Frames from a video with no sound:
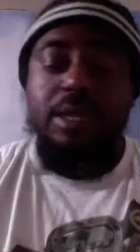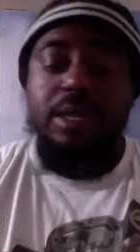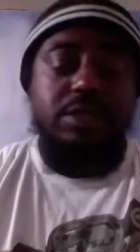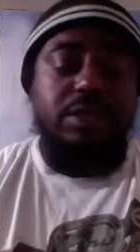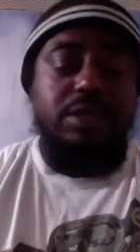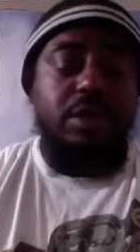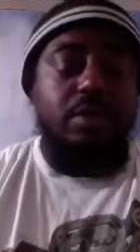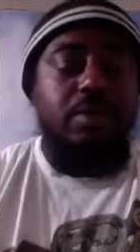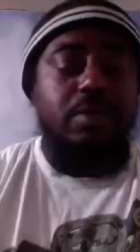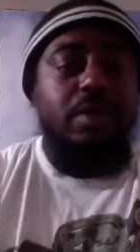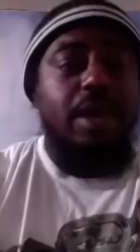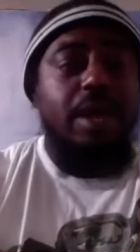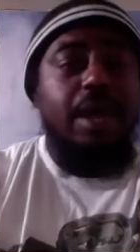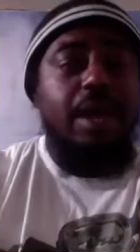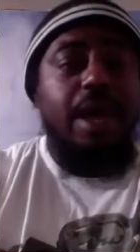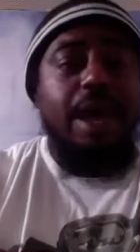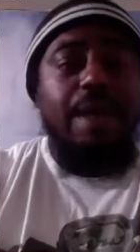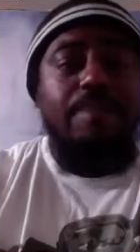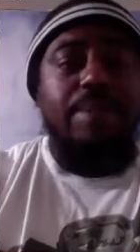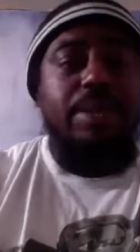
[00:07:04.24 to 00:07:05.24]
So
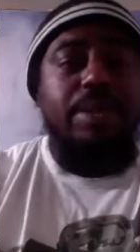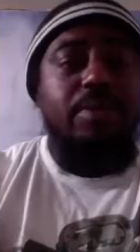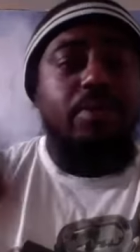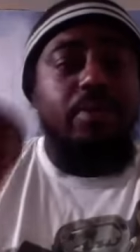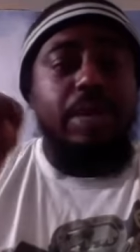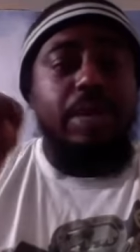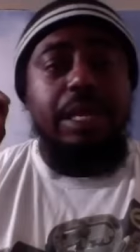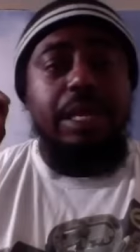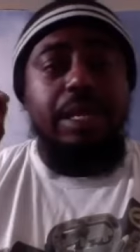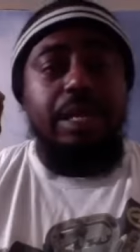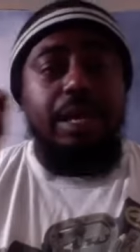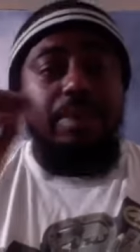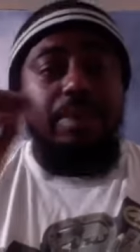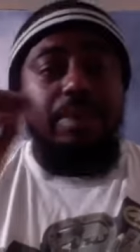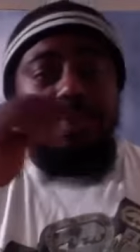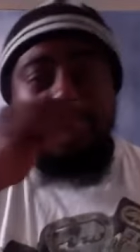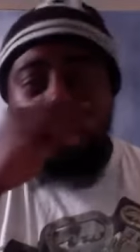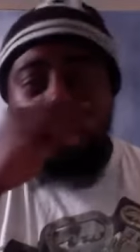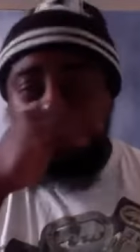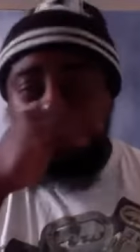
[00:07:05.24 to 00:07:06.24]
I've been reading a
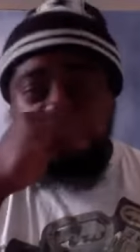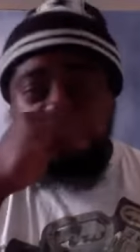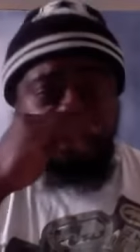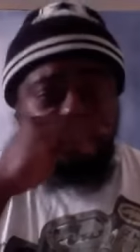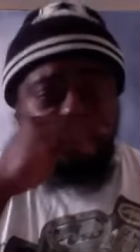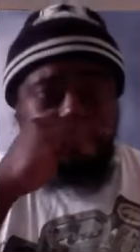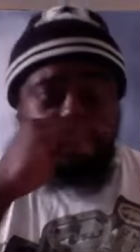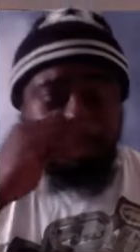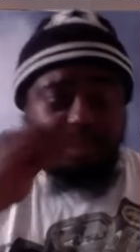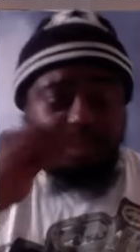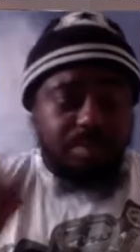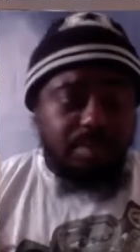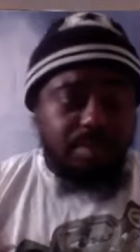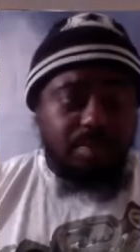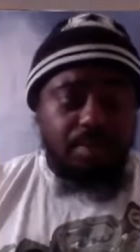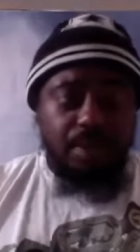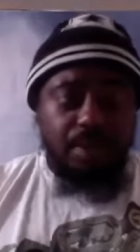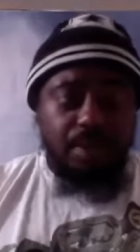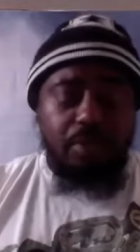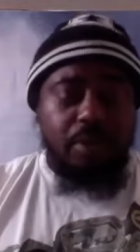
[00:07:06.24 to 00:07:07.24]
book
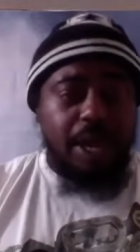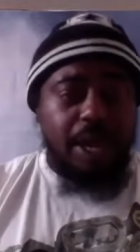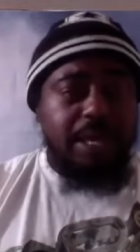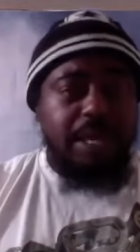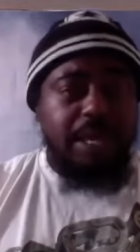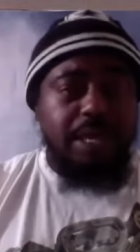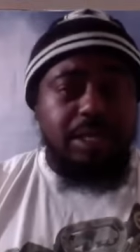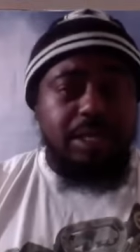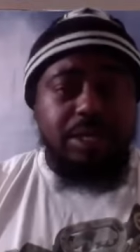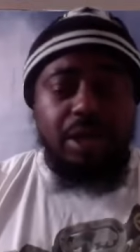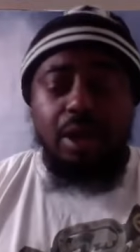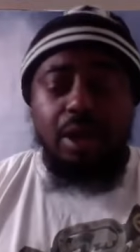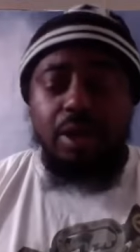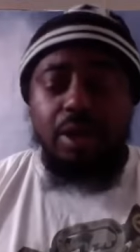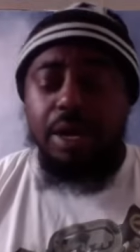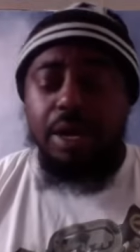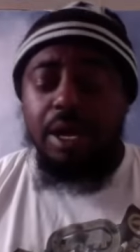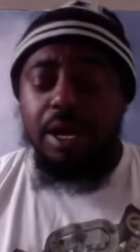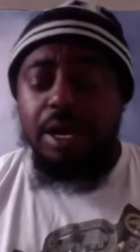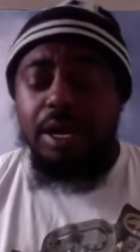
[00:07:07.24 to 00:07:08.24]
right? And it's
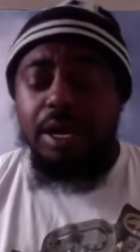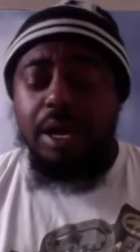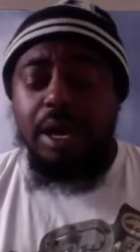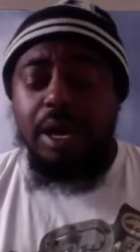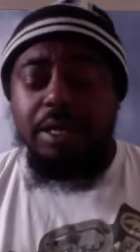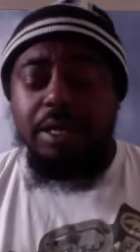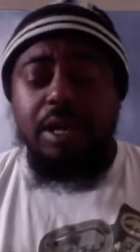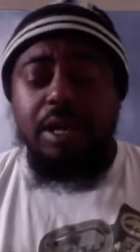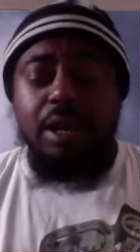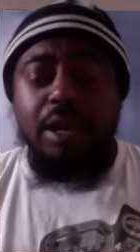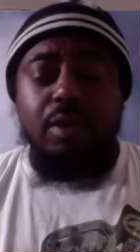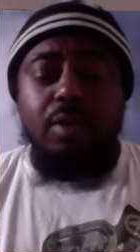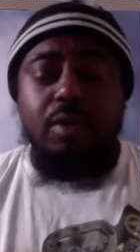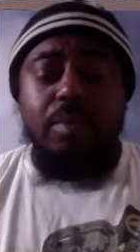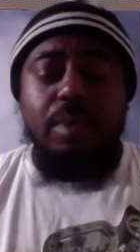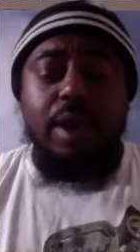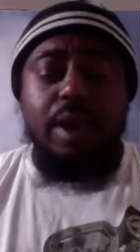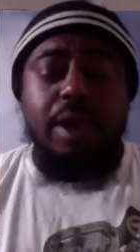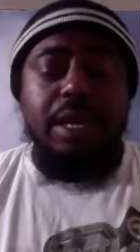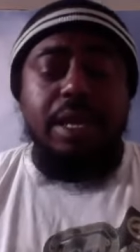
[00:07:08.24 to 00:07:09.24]
called uh, Unclone
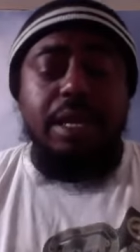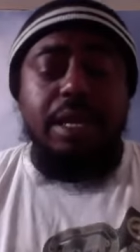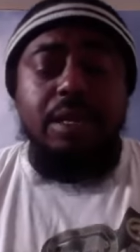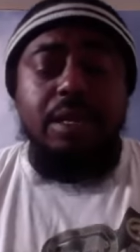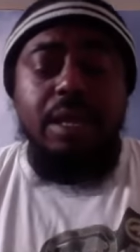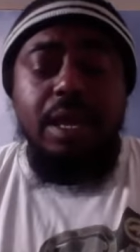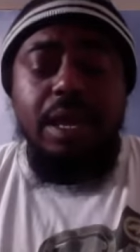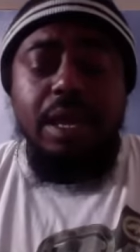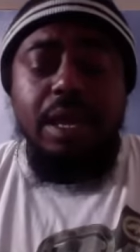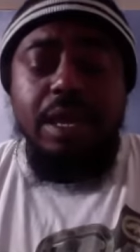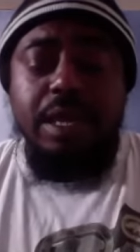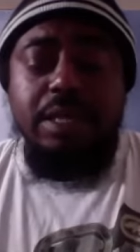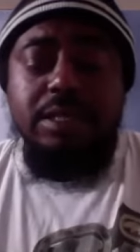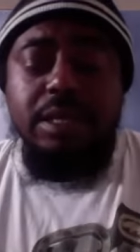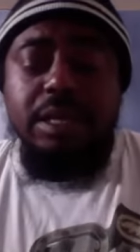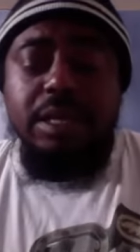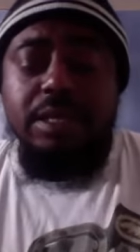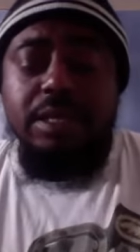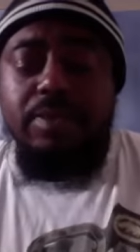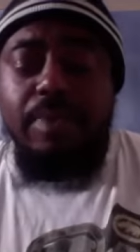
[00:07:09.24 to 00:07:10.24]
Marketing. It's
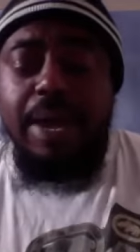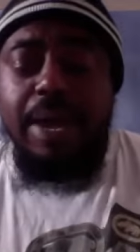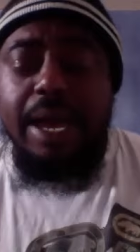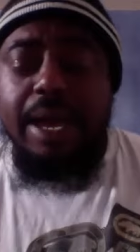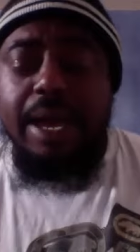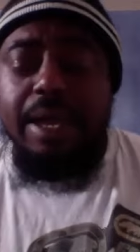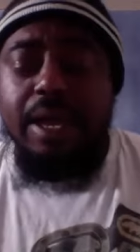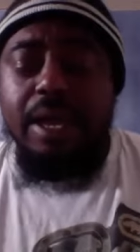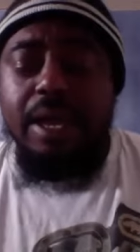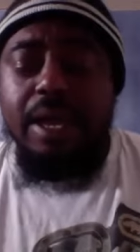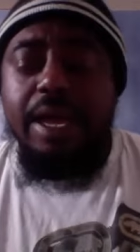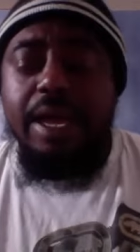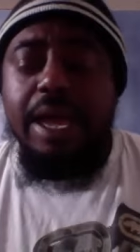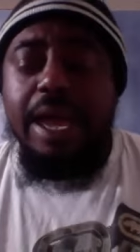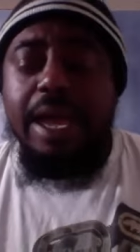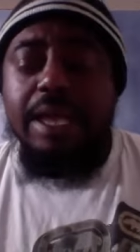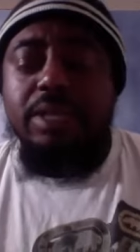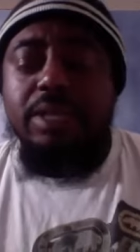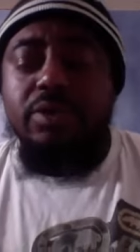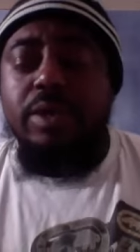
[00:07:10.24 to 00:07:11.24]
it's by uh,
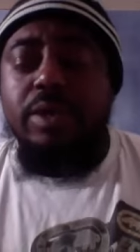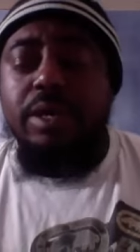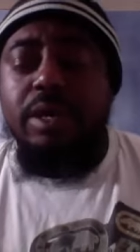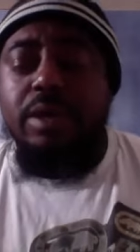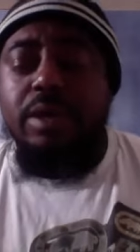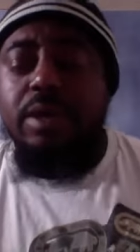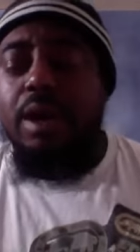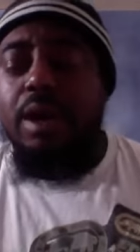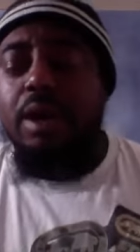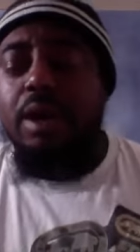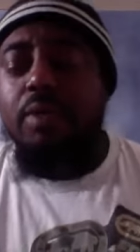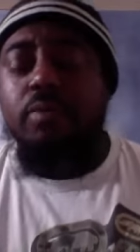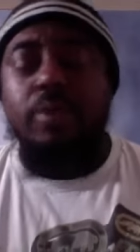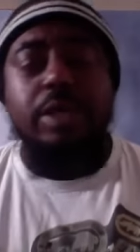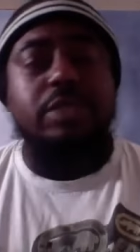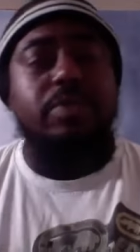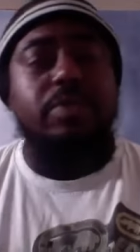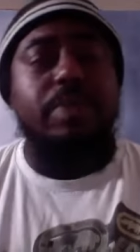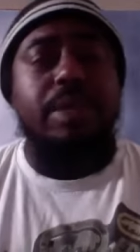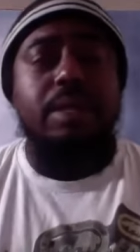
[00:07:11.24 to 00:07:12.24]
Andrea uh,
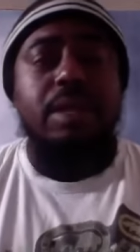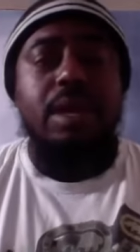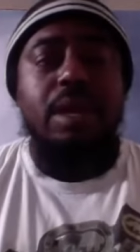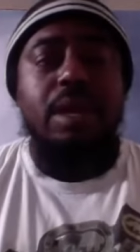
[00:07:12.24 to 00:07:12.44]
Richmond,